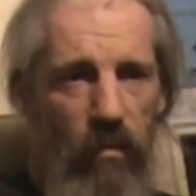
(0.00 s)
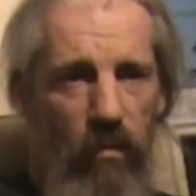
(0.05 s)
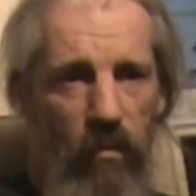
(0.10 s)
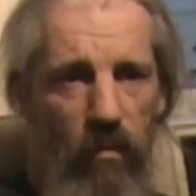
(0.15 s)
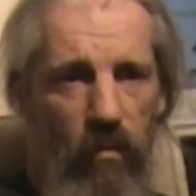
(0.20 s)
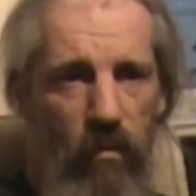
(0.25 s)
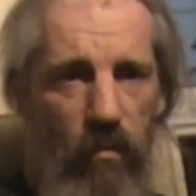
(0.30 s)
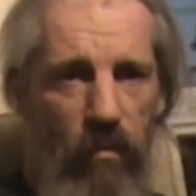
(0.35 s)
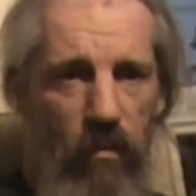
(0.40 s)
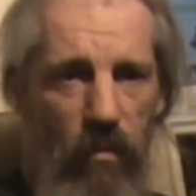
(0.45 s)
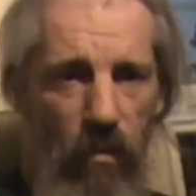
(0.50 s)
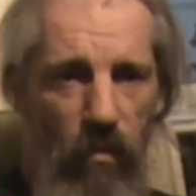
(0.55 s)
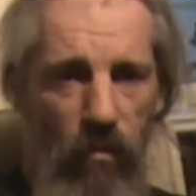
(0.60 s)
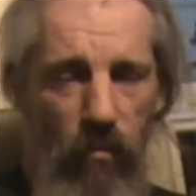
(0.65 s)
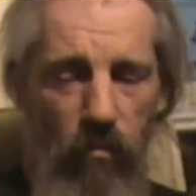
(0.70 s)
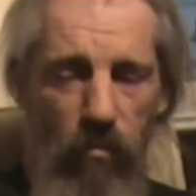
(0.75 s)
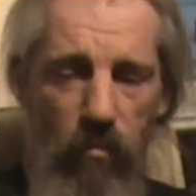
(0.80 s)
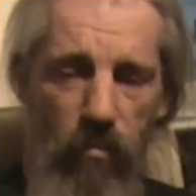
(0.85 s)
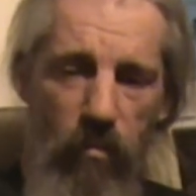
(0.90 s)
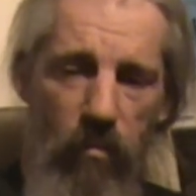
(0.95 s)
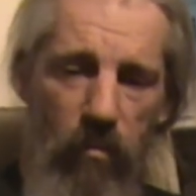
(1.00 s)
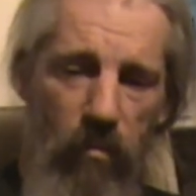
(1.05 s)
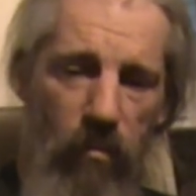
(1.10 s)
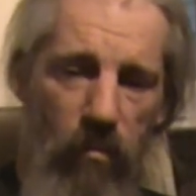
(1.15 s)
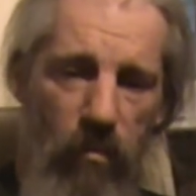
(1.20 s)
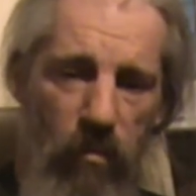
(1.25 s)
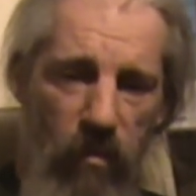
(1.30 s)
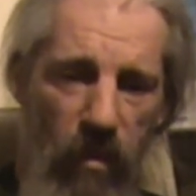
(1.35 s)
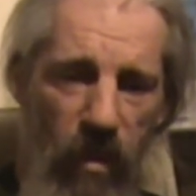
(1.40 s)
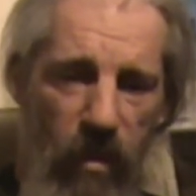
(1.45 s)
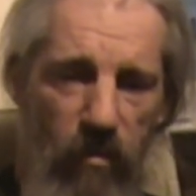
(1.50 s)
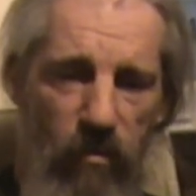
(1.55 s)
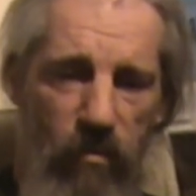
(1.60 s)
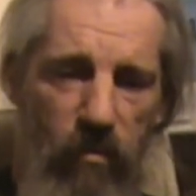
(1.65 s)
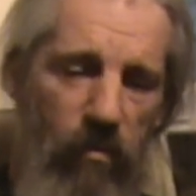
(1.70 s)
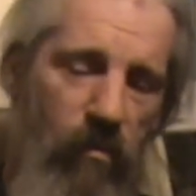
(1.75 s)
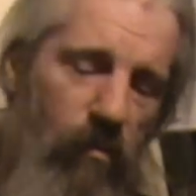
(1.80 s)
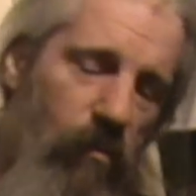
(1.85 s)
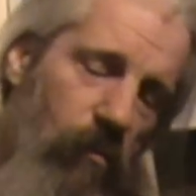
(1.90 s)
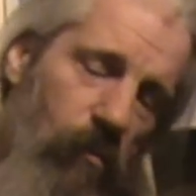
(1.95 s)
So that
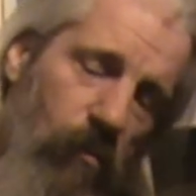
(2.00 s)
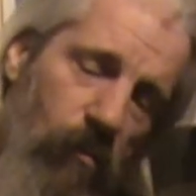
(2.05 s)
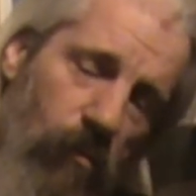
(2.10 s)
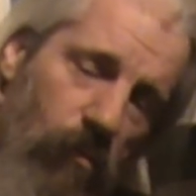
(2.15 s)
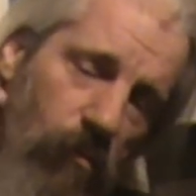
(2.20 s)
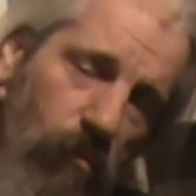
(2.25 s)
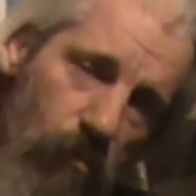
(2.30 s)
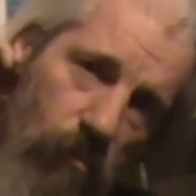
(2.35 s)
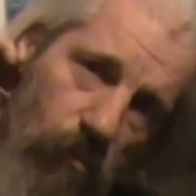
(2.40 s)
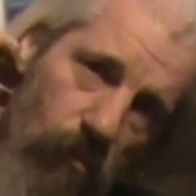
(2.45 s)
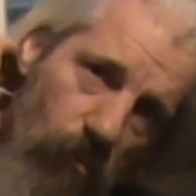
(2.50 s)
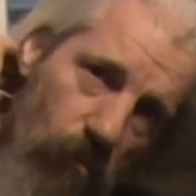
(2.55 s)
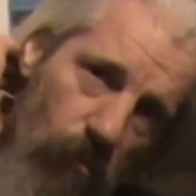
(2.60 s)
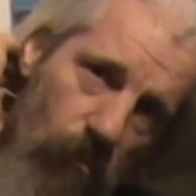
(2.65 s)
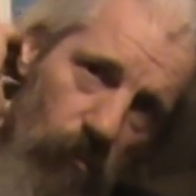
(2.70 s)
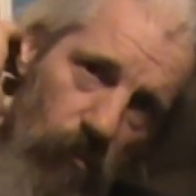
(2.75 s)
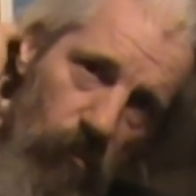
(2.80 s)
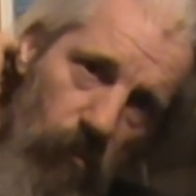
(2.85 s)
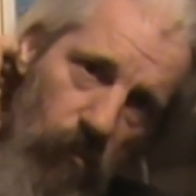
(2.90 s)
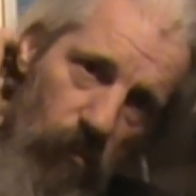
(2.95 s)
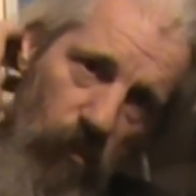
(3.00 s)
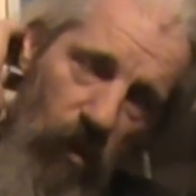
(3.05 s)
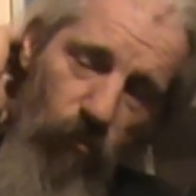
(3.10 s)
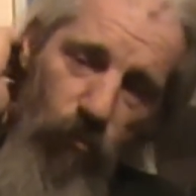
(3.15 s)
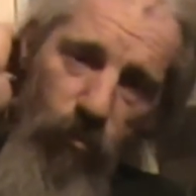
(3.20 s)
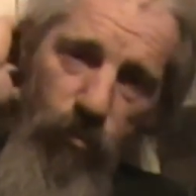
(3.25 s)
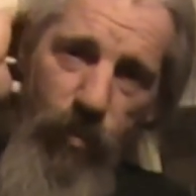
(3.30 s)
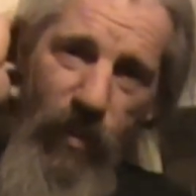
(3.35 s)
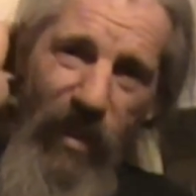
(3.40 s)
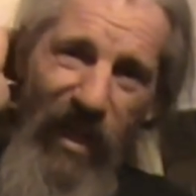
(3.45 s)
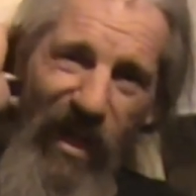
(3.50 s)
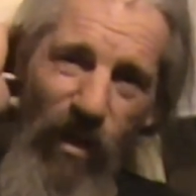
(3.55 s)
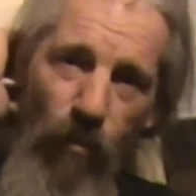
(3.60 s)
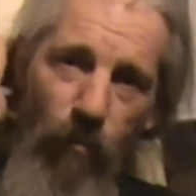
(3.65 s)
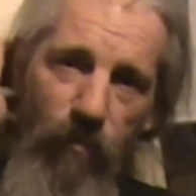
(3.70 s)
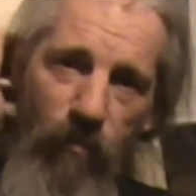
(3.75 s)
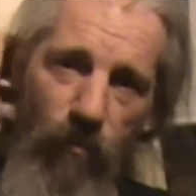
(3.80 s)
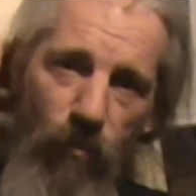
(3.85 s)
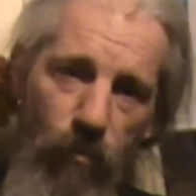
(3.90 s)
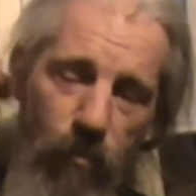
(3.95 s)
would be
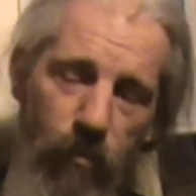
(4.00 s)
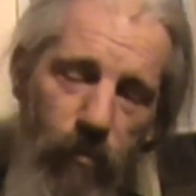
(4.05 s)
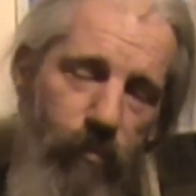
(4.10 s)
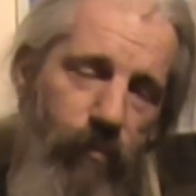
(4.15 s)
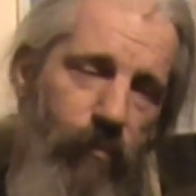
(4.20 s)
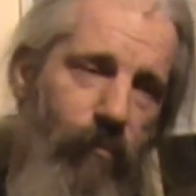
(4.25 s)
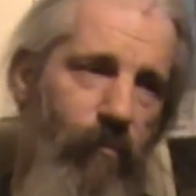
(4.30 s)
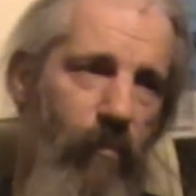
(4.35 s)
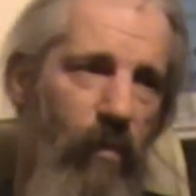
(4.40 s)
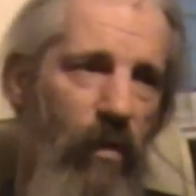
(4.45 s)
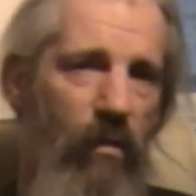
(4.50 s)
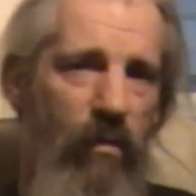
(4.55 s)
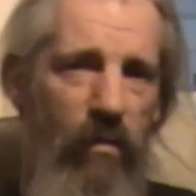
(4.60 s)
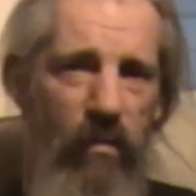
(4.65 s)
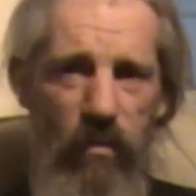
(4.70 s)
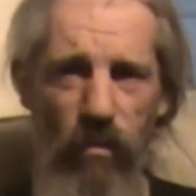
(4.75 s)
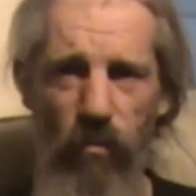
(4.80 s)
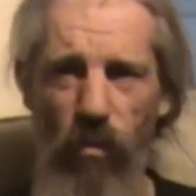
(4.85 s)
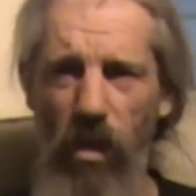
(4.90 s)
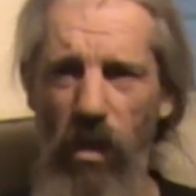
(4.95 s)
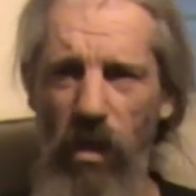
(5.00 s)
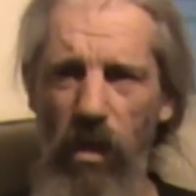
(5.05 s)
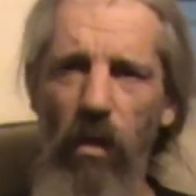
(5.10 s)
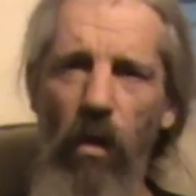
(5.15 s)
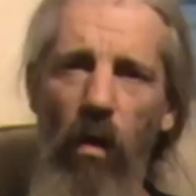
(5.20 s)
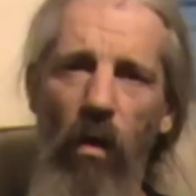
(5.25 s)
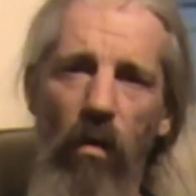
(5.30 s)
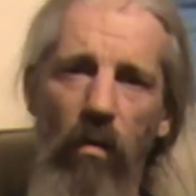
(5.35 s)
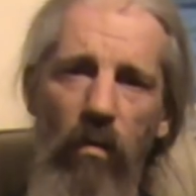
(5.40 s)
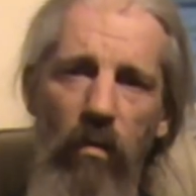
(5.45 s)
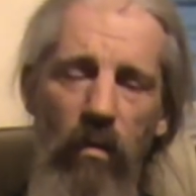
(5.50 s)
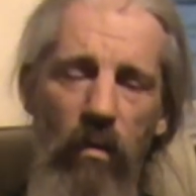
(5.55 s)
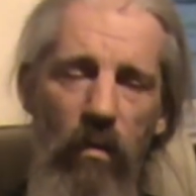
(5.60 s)
helpful, it's quite a lot.